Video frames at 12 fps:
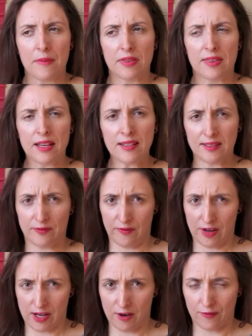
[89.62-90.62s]
This
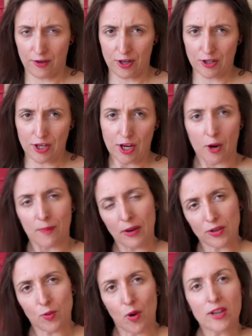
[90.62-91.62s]
video footage that you're
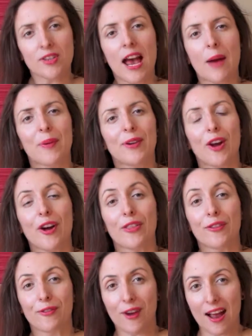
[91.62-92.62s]
about to watch happened on
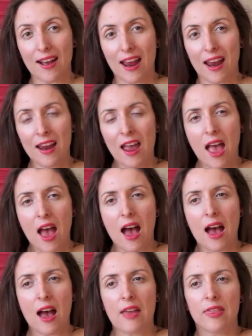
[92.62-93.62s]
the Friday.
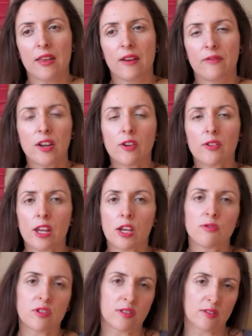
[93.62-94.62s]
The video that you
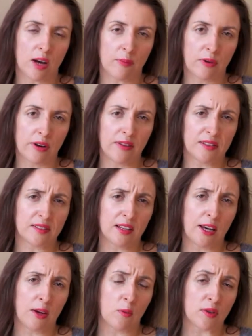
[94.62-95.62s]
just saw
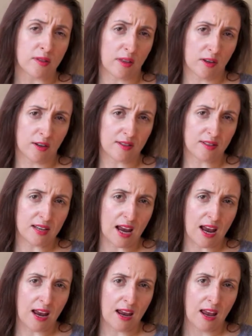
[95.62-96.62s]
previously was
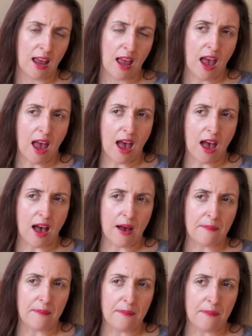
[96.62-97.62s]
Thursday.
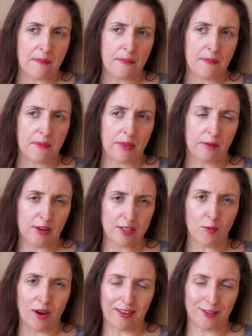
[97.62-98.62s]
And the
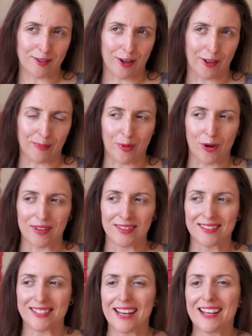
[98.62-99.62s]
reason why this is all
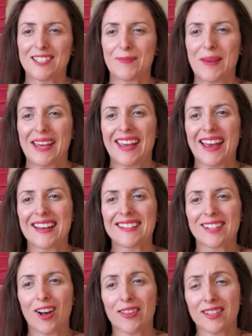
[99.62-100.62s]
important is
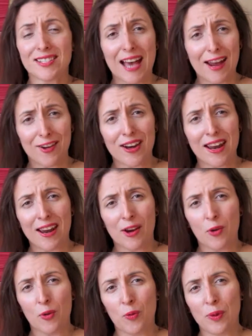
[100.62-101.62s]
because on the
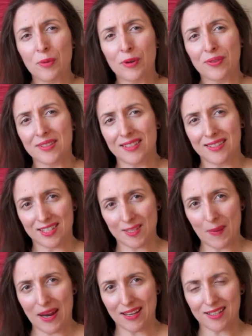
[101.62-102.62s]
Saturday we move into the
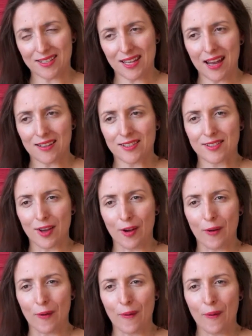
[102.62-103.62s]
space. And
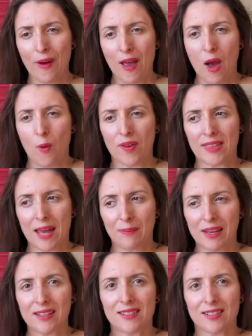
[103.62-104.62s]
so what that
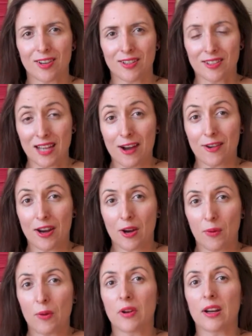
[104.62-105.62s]
means is on Saturday
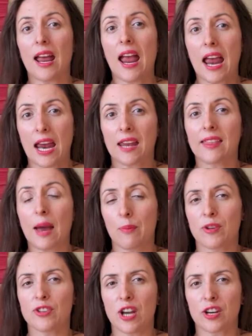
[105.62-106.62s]
we were going to hang that
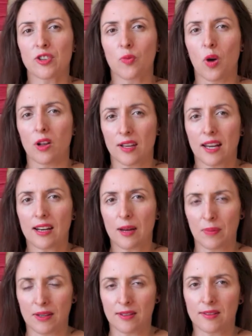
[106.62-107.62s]
projection wall and get it
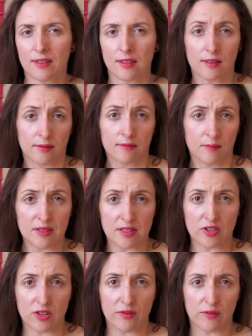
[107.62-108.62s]
up into
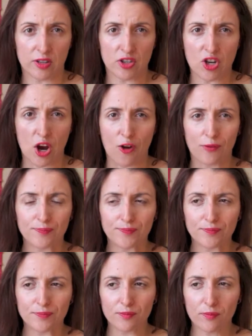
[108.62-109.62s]
position for the show.
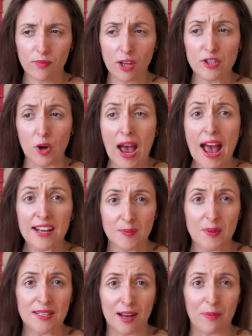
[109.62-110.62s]
So it had to
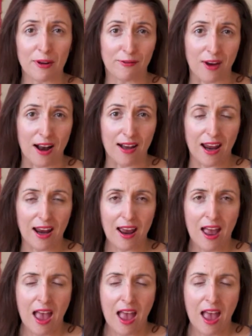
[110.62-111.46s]
be done by Friday.